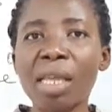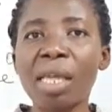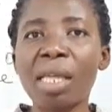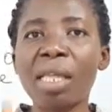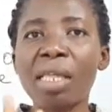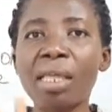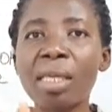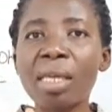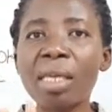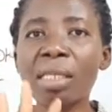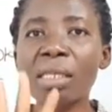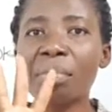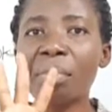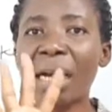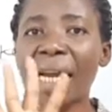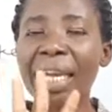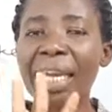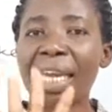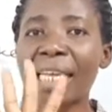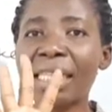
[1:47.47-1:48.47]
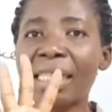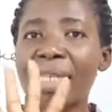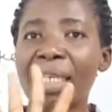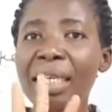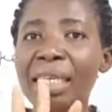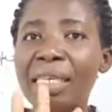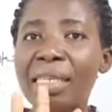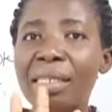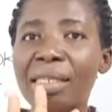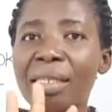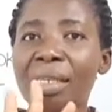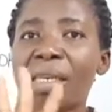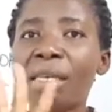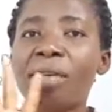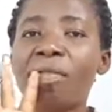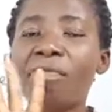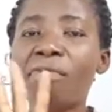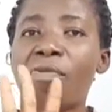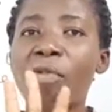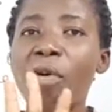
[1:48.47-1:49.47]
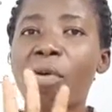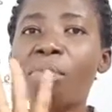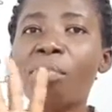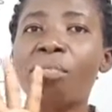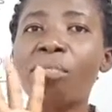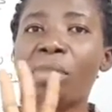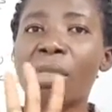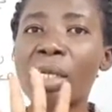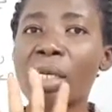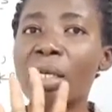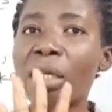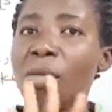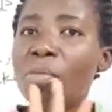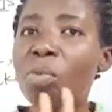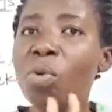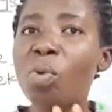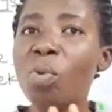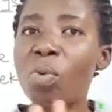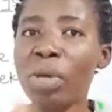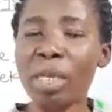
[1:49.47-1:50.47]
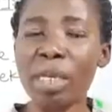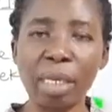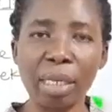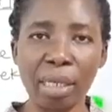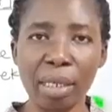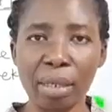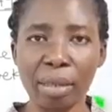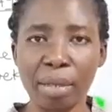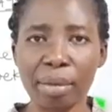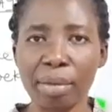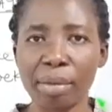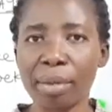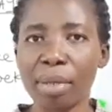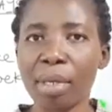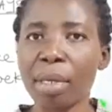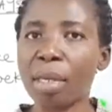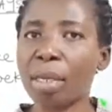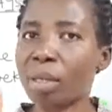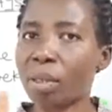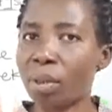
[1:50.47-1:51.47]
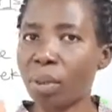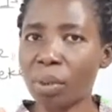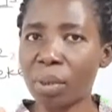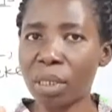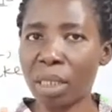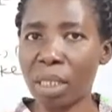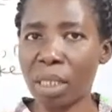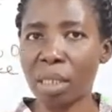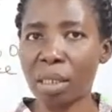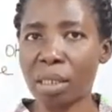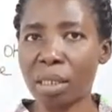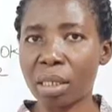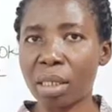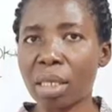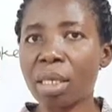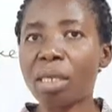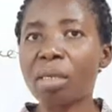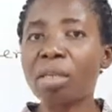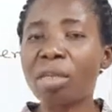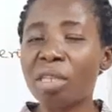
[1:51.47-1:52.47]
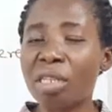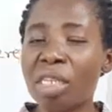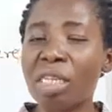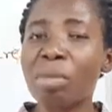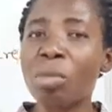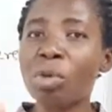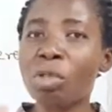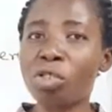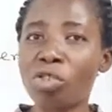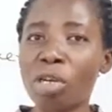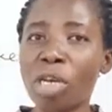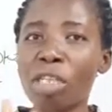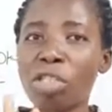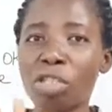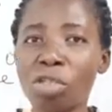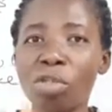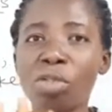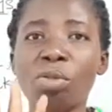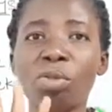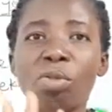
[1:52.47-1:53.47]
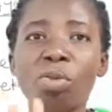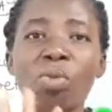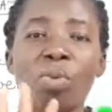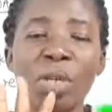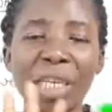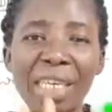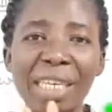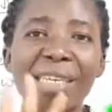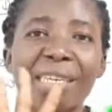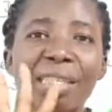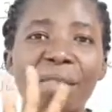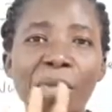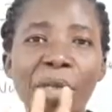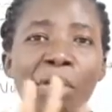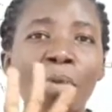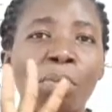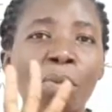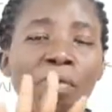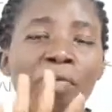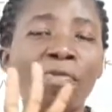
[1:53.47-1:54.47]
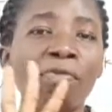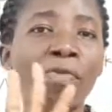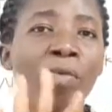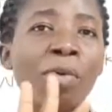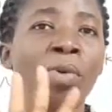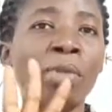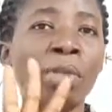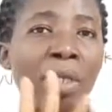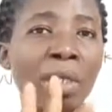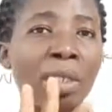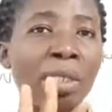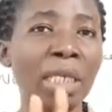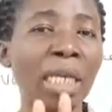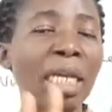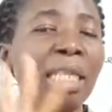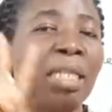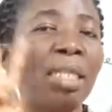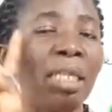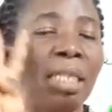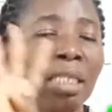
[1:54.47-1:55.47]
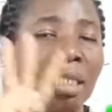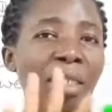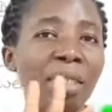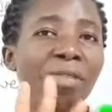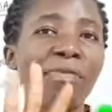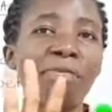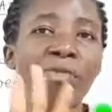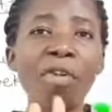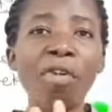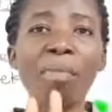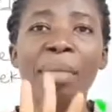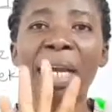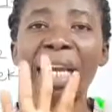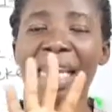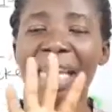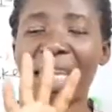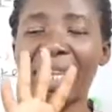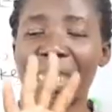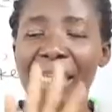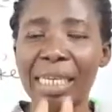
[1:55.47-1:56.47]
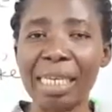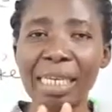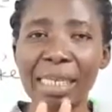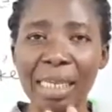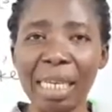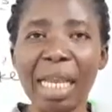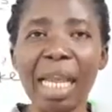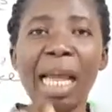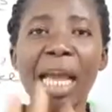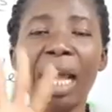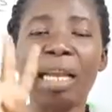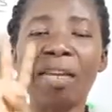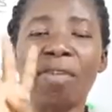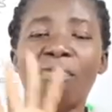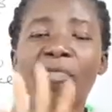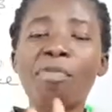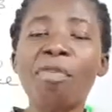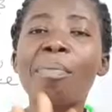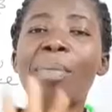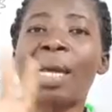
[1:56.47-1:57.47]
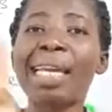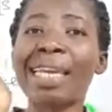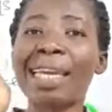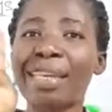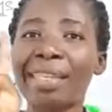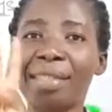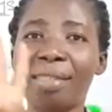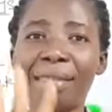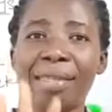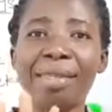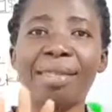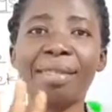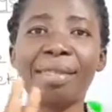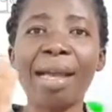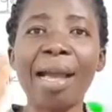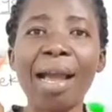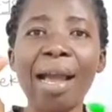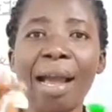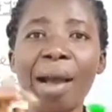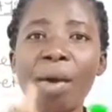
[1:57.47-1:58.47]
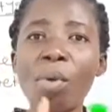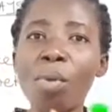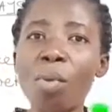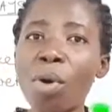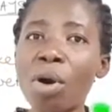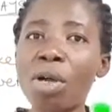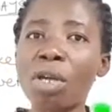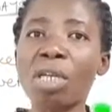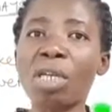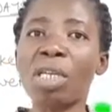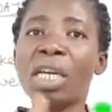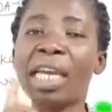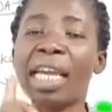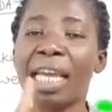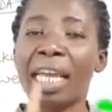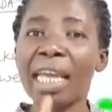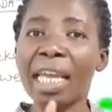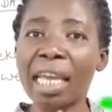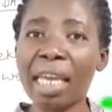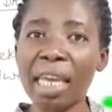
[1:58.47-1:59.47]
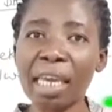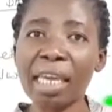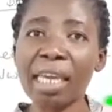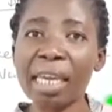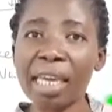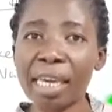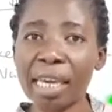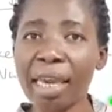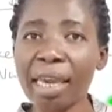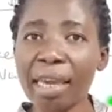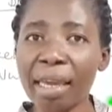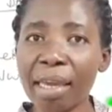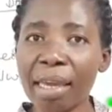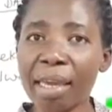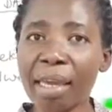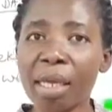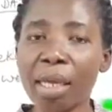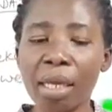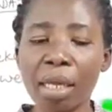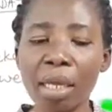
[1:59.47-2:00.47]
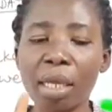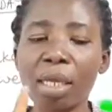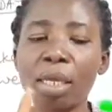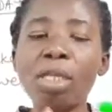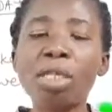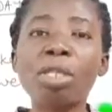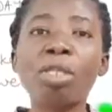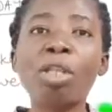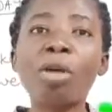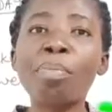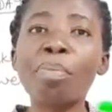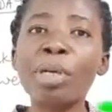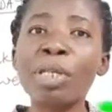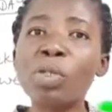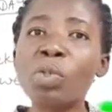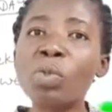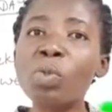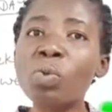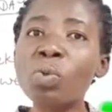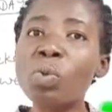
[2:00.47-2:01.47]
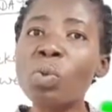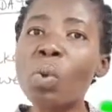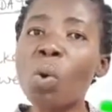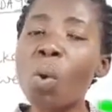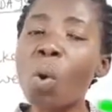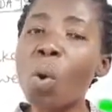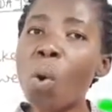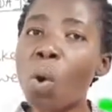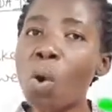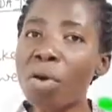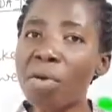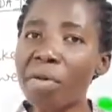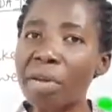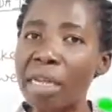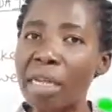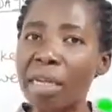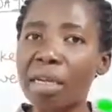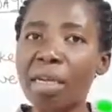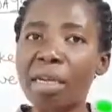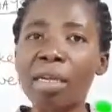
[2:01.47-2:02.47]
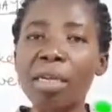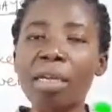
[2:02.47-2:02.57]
These market days form the Igbo week. Those days, the Igbo traditional week is made up of 4 days, and it is the 4 market days. And the 4 market days are 1. Eke, number 2. Ori,